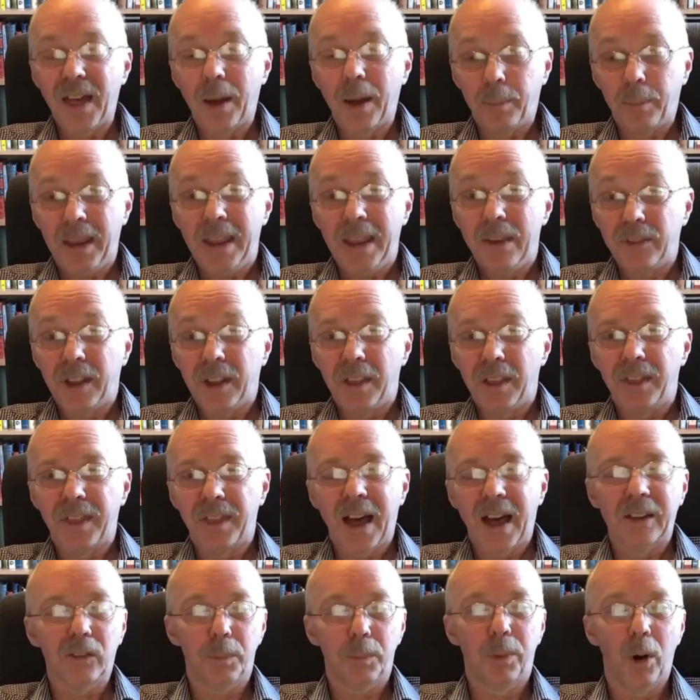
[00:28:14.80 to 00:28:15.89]
Even at
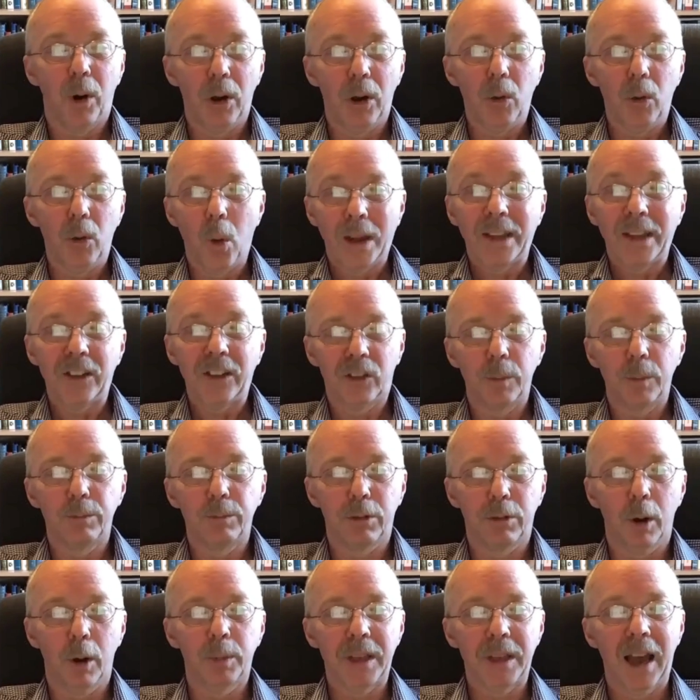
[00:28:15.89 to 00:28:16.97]
that point, Wellington
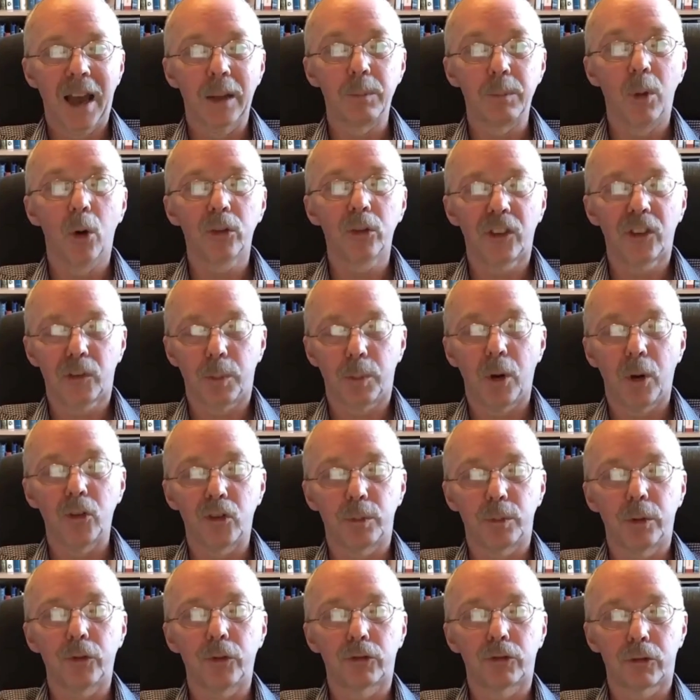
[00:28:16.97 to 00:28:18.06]
probably had more
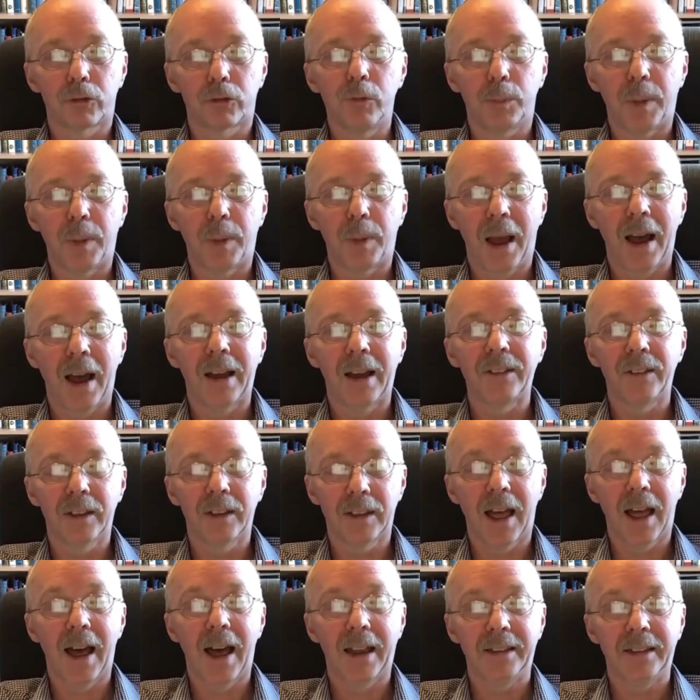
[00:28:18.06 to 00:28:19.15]
disposable troops behind the
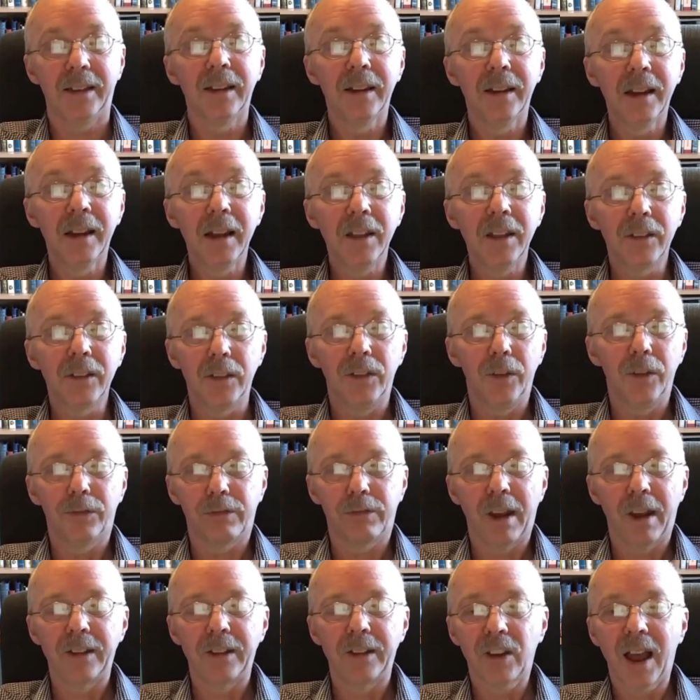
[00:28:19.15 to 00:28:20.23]
line than the
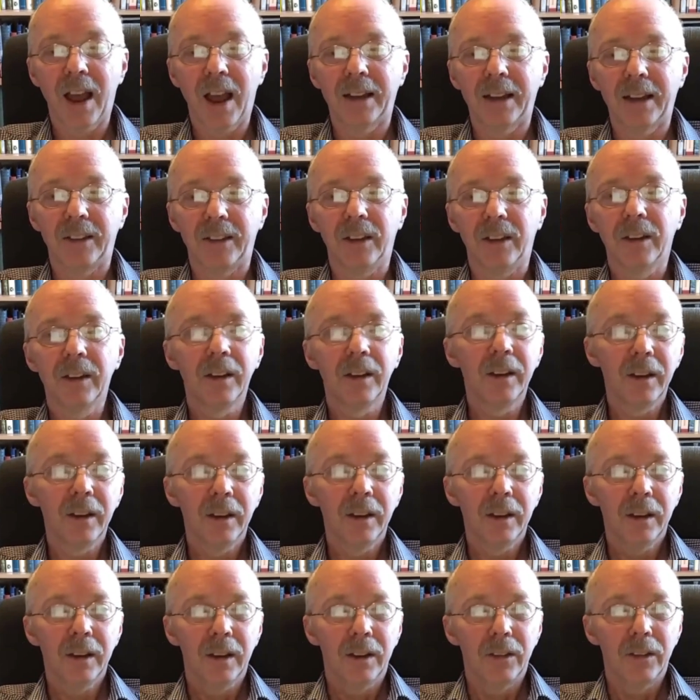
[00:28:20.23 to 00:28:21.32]
French had.
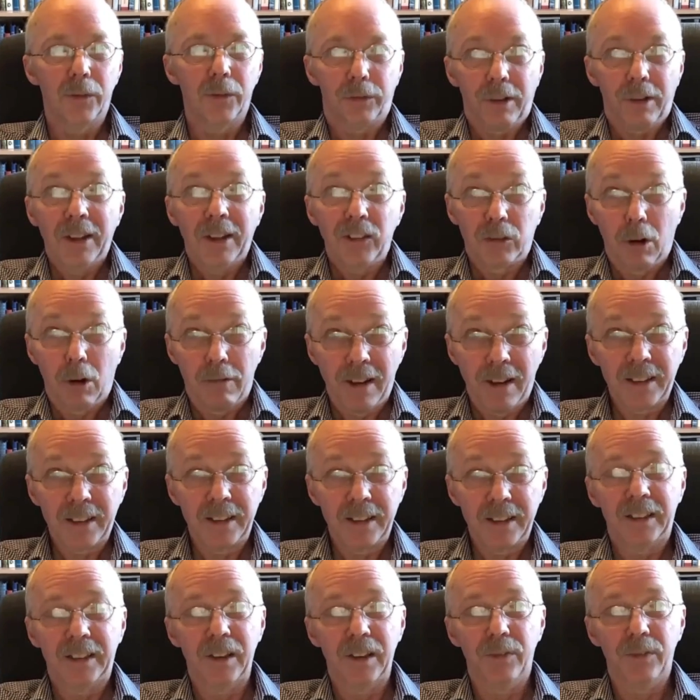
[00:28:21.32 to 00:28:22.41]
The French were already
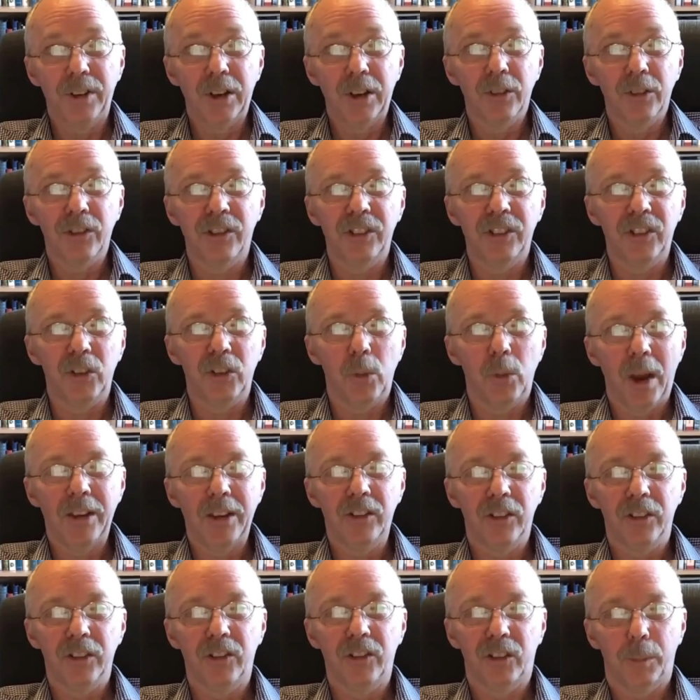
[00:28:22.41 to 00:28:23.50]
in a difficult
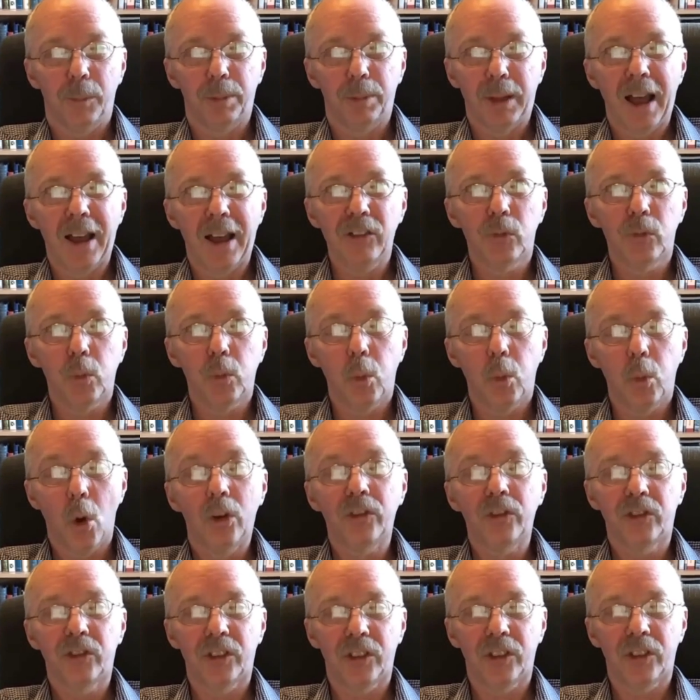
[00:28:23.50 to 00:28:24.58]
situation. Supplies
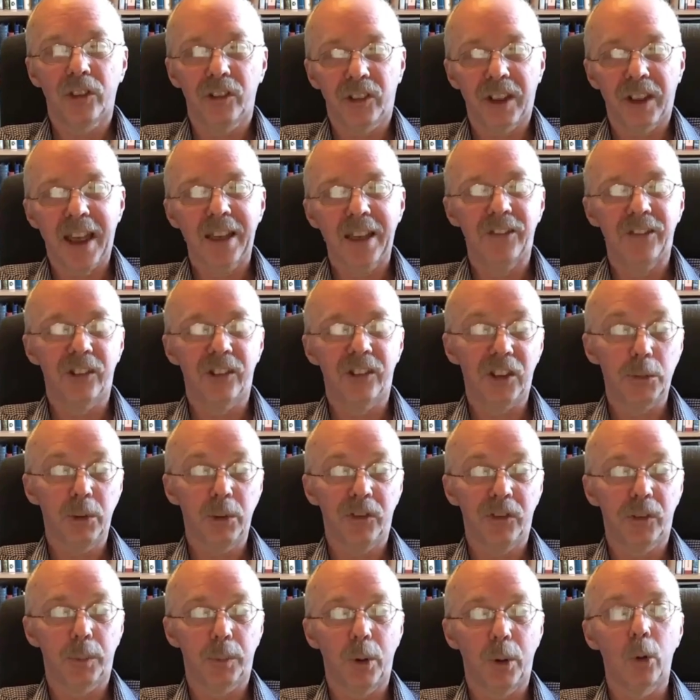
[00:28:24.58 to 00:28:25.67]
weren't as scarce as they were
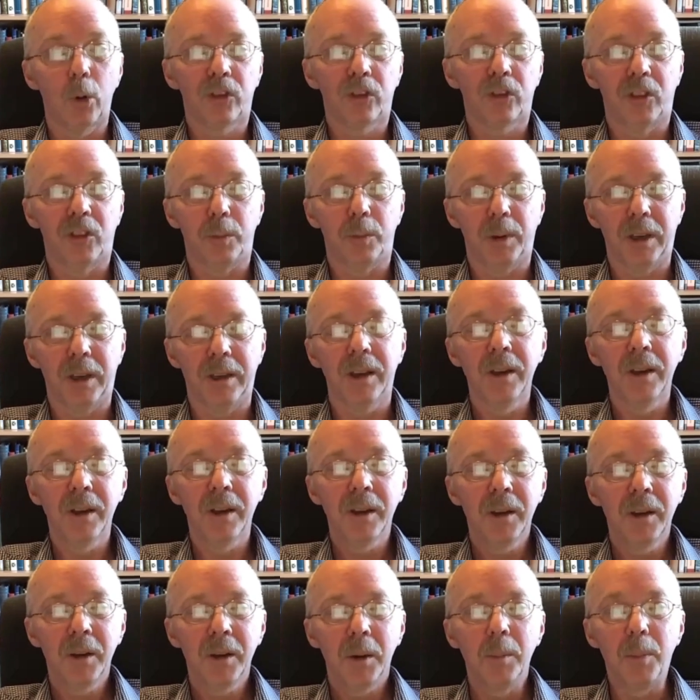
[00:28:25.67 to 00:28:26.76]
supposed to be,
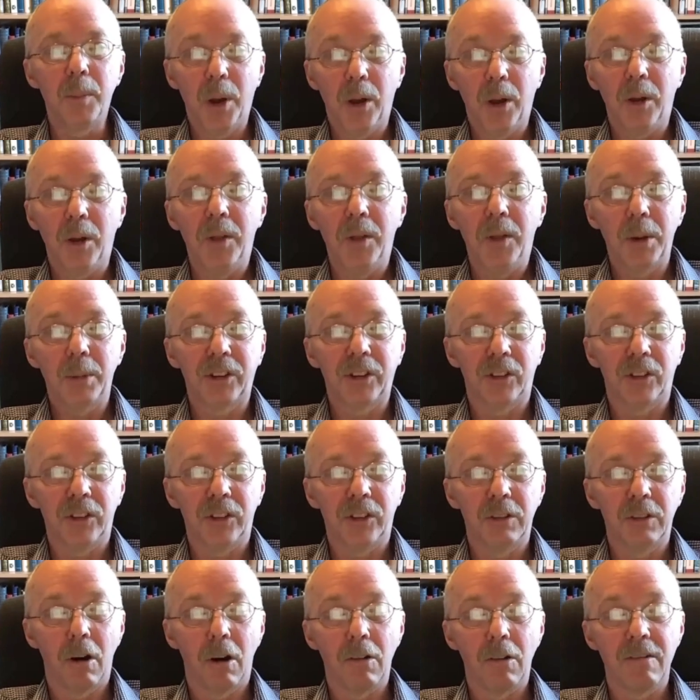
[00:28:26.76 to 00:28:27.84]
but they
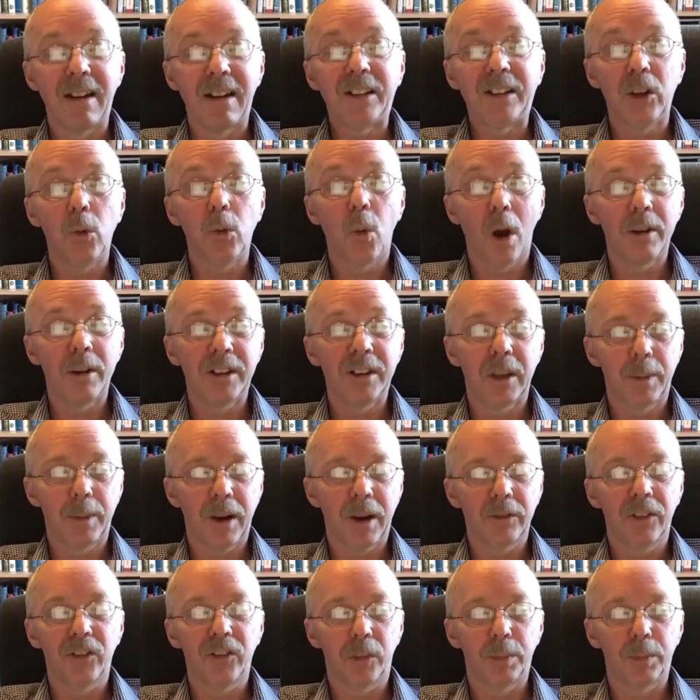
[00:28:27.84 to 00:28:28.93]
were already worried
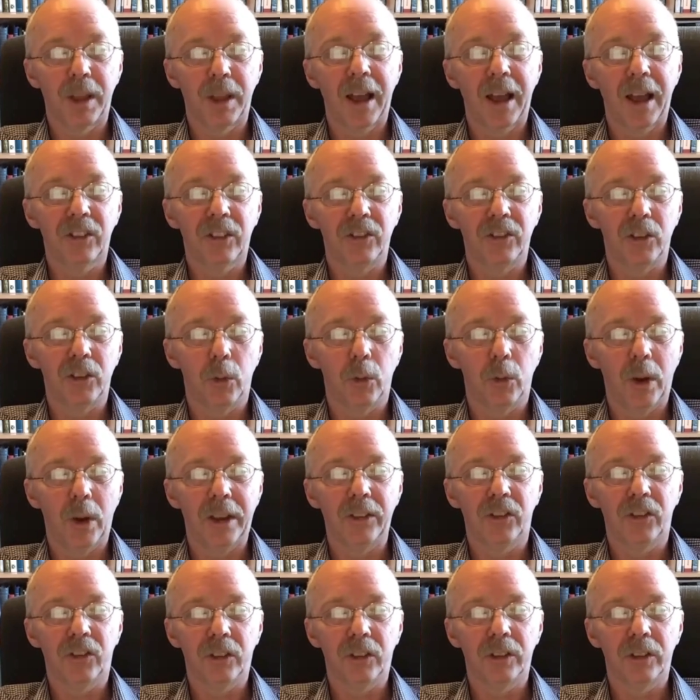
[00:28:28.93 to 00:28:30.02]
about the supply
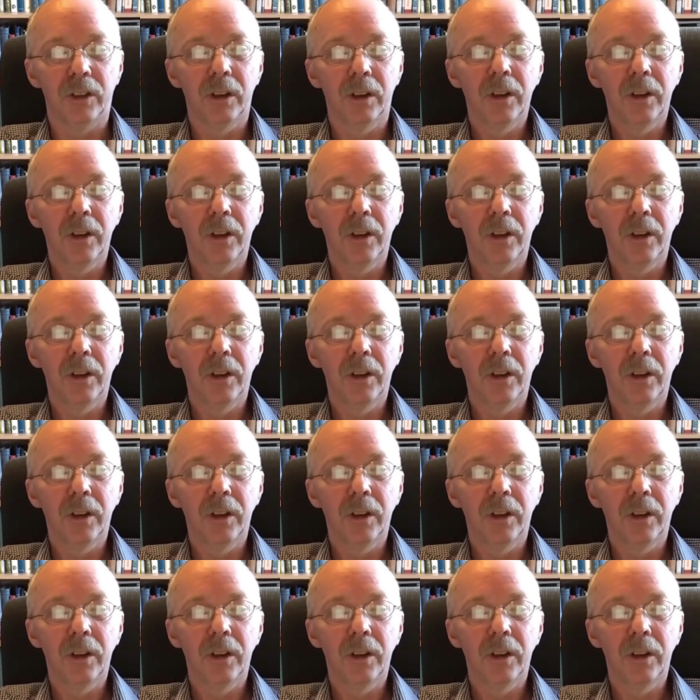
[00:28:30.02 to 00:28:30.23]
situation.